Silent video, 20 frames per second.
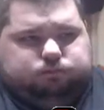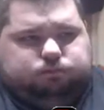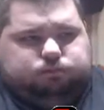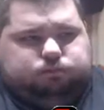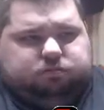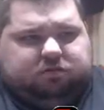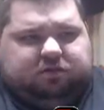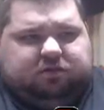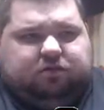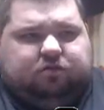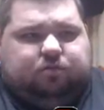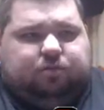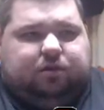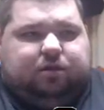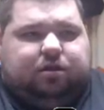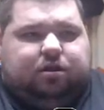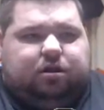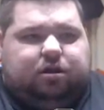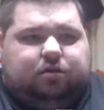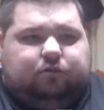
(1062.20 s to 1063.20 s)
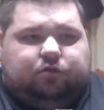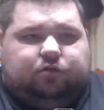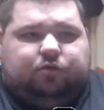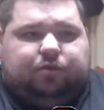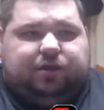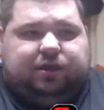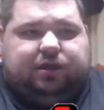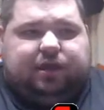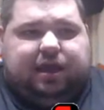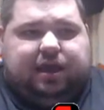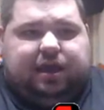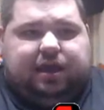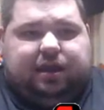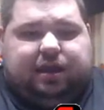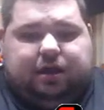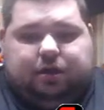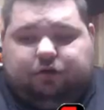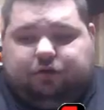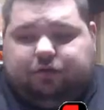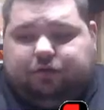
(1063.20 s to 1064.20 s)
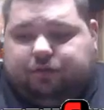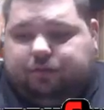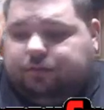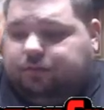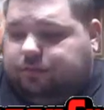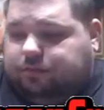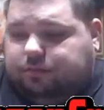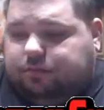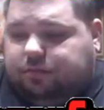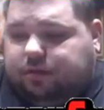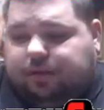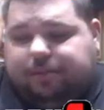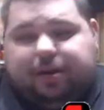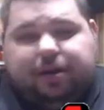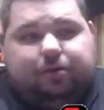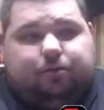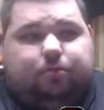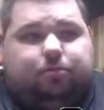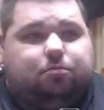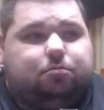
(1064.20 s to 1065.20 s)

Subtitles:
Excuse me, ruby and health amount.